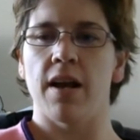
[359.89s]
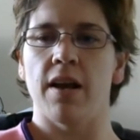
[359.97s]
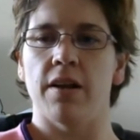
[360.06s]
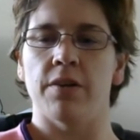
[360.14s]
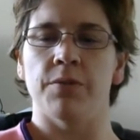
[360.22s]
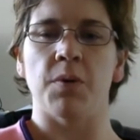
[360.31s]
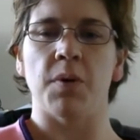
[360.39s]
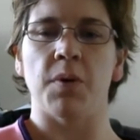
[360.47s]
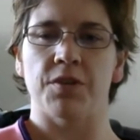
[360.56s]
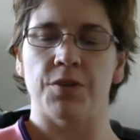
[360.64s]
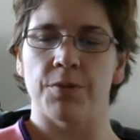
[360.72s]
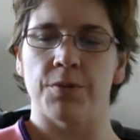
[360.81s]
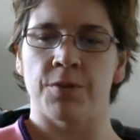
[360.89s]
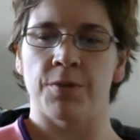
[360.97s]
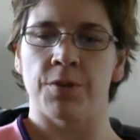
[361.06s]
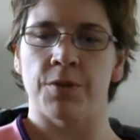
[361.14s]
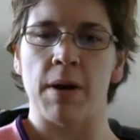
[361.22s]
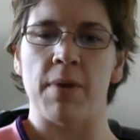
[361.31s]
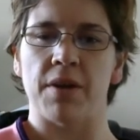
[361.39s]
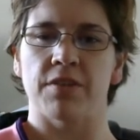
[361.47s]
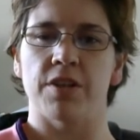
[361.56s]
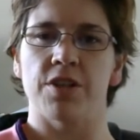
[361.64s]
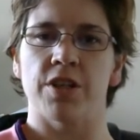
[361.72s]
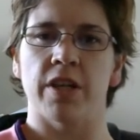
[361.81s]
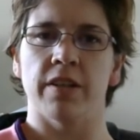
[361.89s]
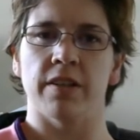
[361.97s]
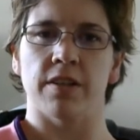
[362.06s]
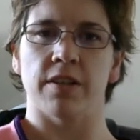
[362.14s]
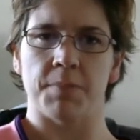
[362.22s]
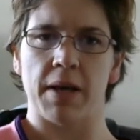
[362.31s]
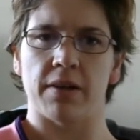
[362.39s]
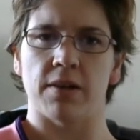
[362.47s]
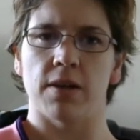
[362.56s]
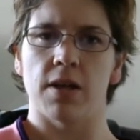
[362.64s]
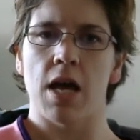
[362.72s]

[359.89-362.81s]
and a voice to my message in this matter,